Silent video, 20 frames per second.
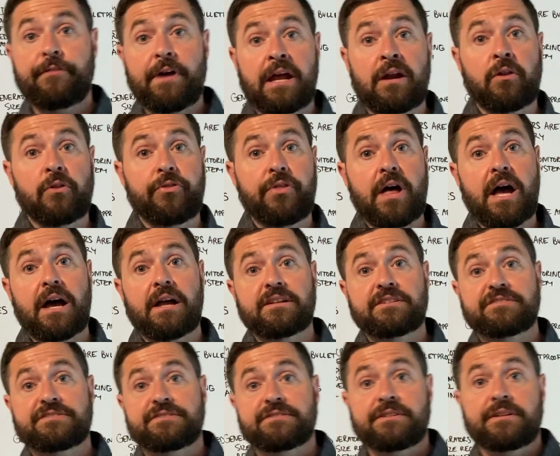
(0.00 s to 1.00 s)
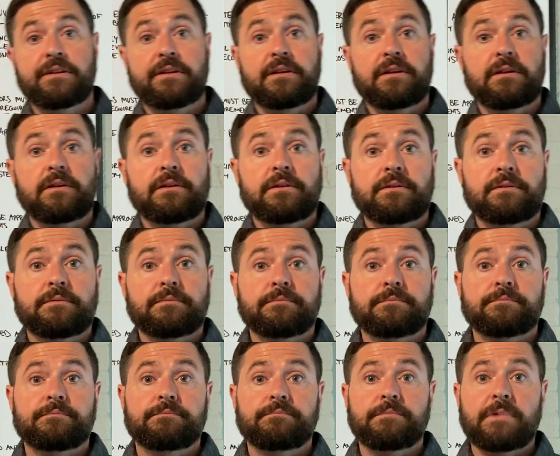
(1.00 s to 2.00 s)
final thoughts.
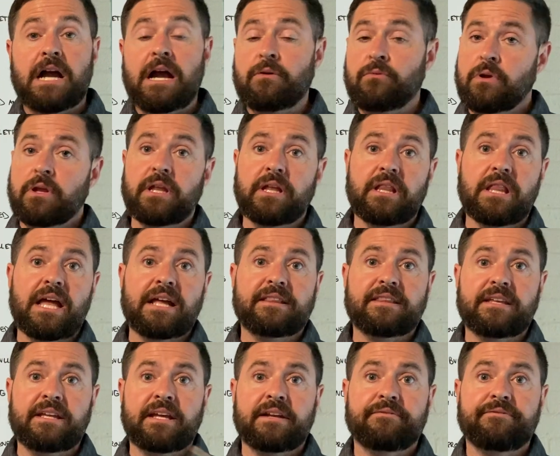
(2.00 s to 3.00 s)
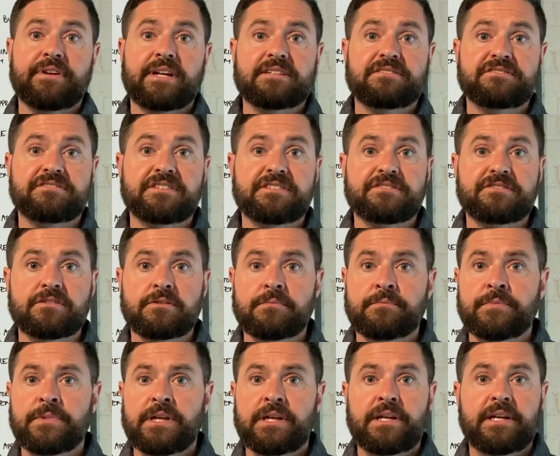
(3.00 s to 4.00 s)
I really like the Enphase
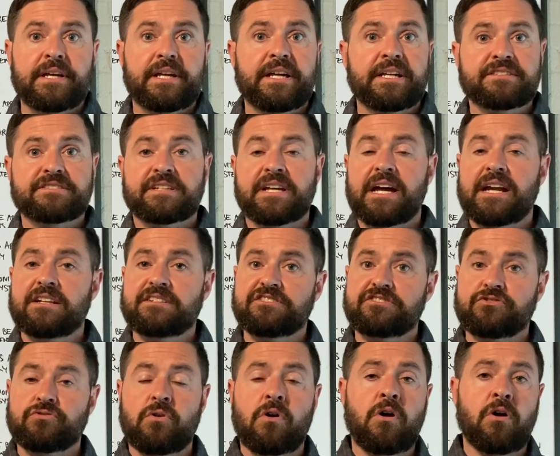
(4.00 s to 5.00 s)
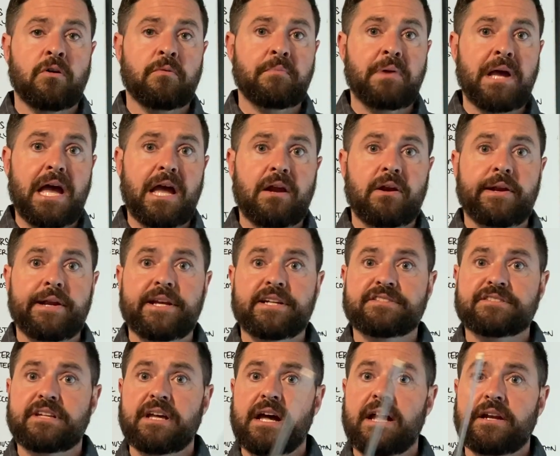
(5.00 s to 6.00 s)
system. It's got a strong battery.
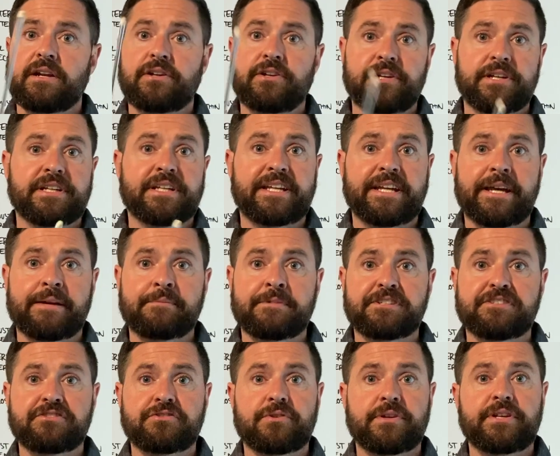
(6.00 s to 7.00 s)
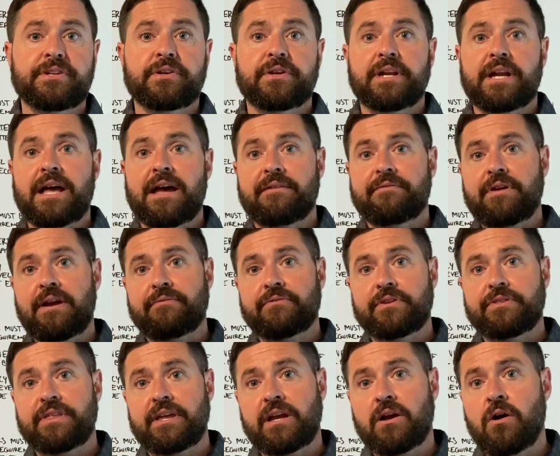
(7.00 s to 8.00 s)
It's got good chemistry. You can have
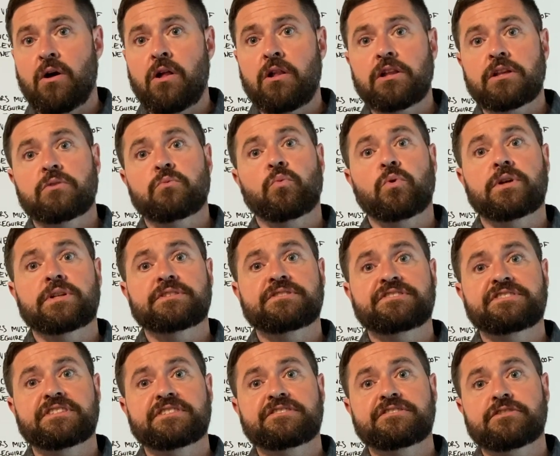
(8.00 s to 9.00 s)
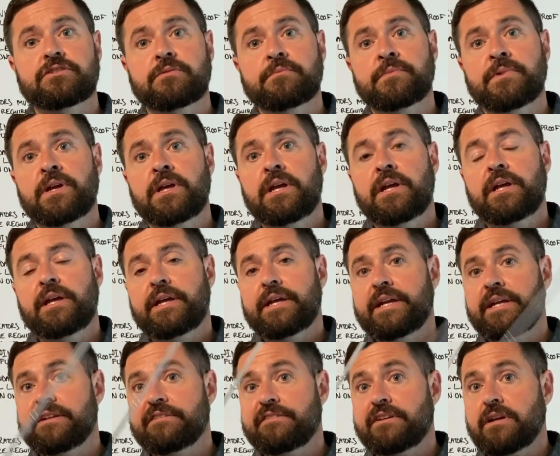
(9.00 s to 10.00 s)
everything all in one system.
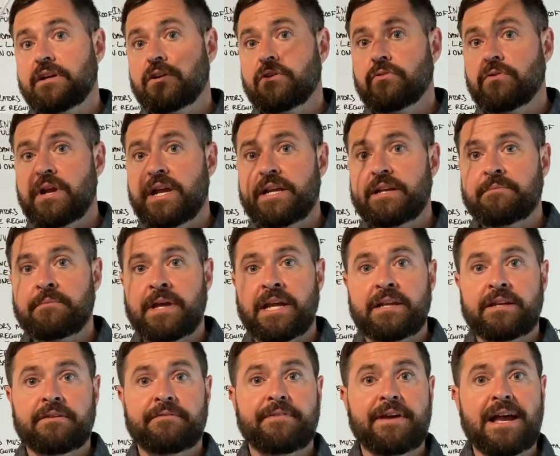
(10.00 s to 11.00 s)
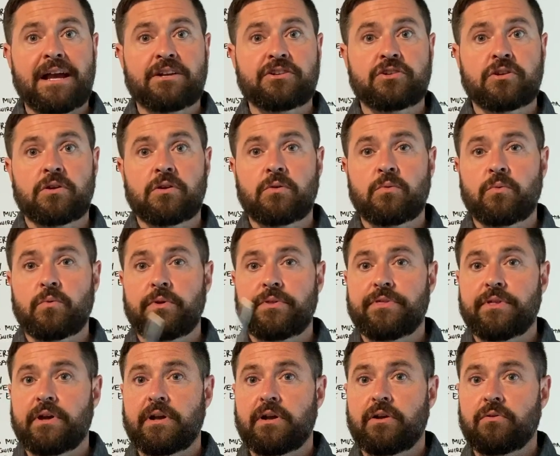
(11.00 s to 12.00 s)
It is a great manufacturer
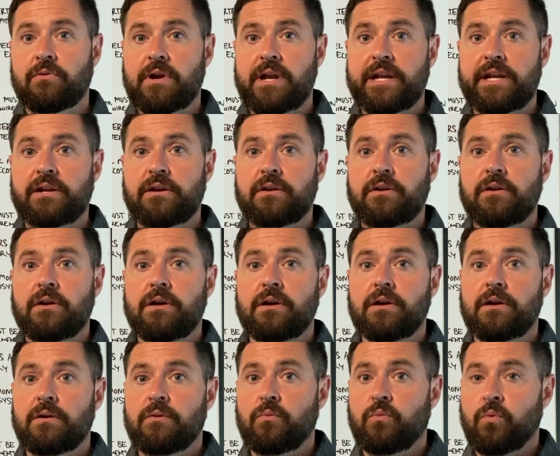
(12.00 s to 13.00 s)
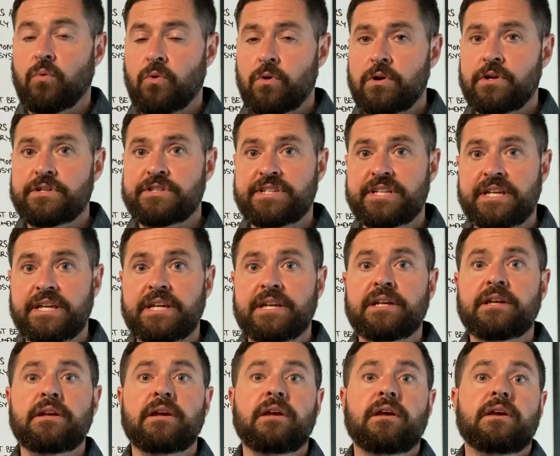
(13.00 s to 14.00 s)
with a great
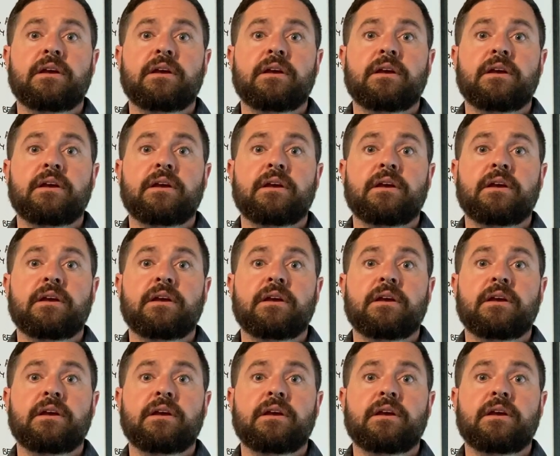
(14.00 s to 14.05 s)
warranty.